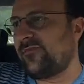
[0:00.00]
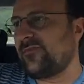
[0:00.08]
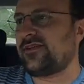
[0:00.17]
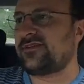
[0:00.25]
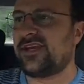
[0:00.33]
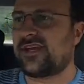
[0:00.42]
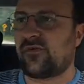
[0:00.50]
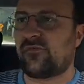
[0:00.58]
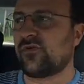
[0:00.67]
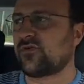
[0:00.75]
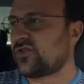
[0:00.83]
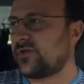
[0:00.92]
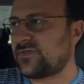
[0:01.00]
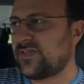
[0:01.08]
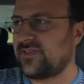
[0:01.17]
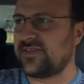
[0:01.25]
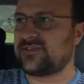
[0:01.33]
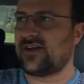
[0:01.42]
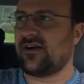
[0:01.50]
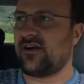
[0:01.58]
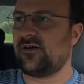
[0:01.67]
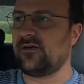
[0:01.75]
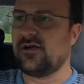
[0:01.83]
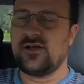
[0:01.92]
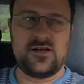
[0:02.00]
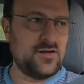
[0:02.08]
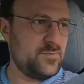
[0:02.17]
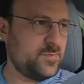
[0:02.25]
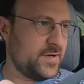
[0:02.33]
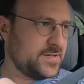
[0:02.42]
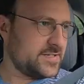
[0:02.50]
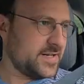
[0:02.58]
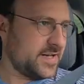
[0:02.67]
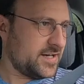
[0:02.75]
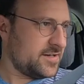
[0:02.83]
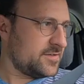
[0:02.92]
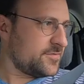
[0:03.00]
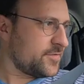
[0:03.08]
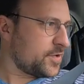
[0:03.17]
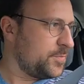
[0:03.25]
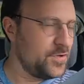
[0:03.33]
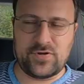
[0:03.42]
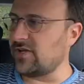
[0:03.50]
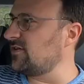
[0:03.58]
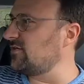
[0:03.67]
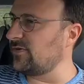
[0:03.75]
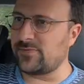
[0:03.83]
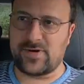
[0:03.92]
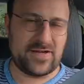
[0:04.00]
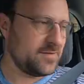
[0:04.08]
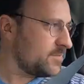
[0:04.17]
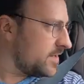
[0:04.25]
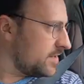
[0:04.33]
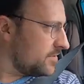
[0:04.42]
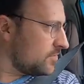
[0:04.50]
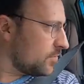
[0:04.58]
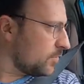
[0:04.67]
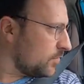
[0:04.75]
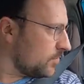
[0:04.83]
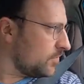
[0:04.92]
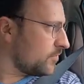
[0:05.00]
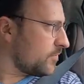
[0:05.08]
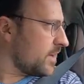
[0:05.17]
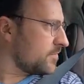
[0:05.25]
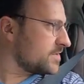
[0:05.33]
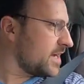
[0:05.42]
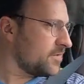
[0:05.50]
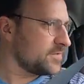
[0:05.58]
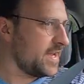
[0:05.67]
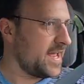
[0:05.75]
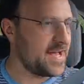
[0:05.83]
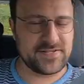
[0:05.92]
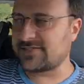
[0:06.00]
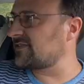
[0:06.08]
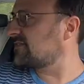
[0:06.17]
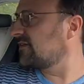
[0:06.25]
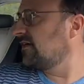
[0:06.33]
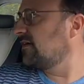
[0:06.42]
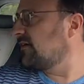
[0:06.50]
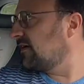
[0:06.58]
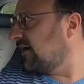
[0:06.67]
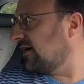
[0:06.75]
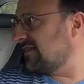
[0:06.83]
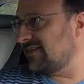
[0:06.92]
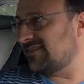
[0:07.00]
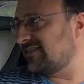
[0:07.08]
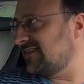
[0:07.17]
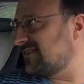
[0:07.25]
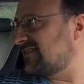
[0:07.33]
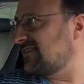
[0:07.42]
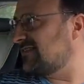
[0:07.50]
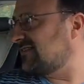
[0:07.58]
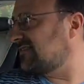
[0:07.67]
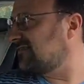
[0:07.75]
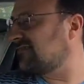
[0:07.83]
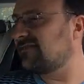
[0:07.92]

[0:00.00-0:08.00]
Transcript: I'm not taking road trips in this car, but for commuting and doing my normal round town tasks, this is